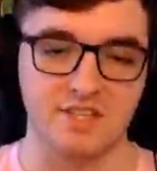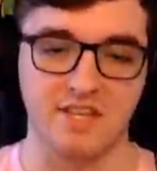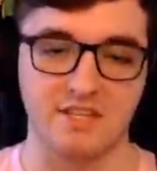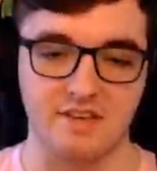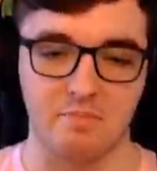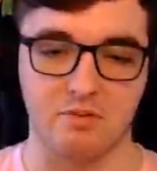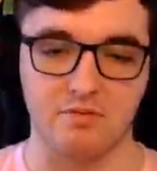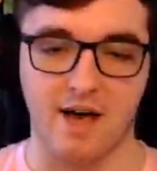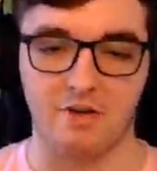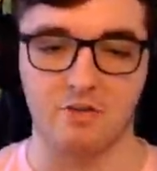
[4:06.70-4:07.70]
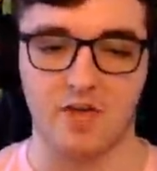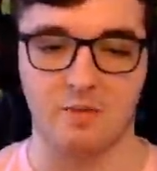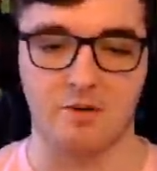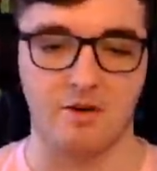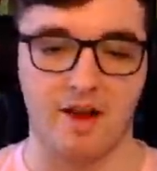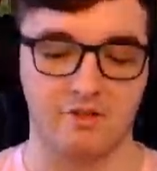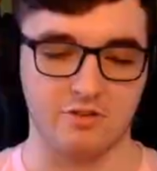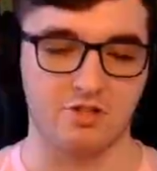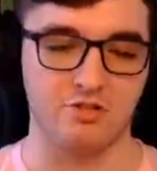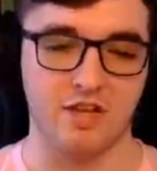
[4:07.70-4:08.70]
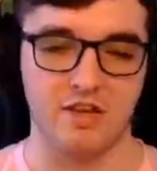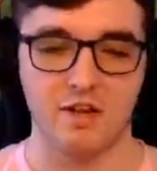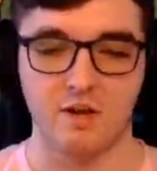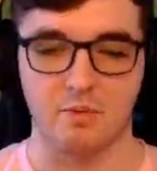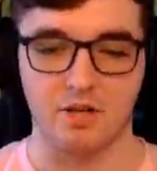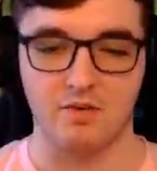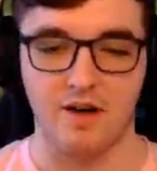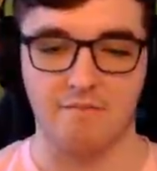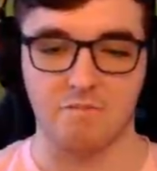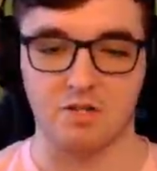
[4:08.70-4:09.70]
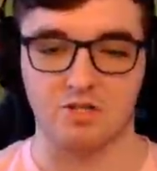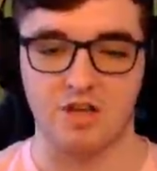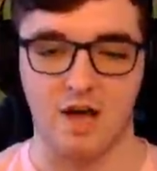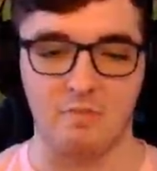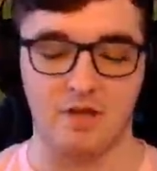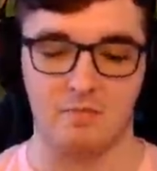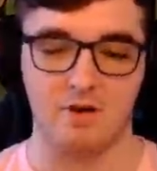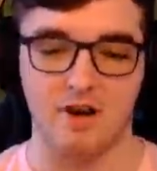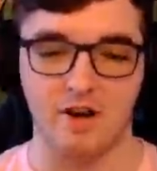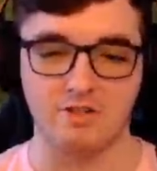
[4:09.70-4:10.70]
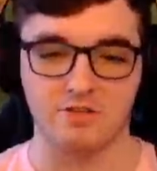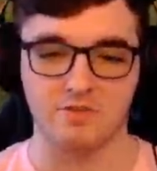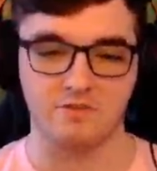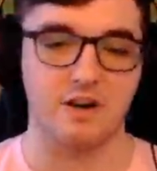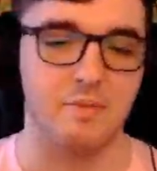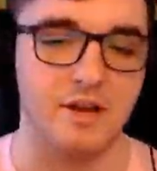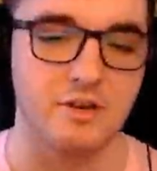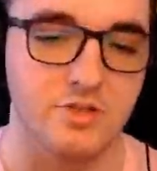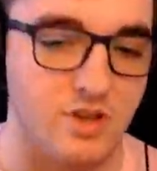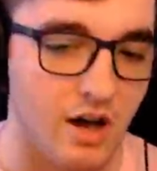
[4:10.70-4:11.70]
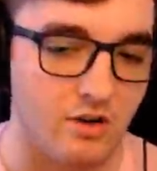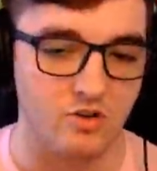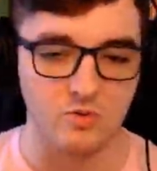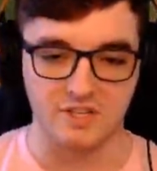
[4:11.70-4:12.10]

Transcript: an example of how you get a better angle and shoot it, but you don't have much time to get a better angle, so it's very minute. So I'll go to a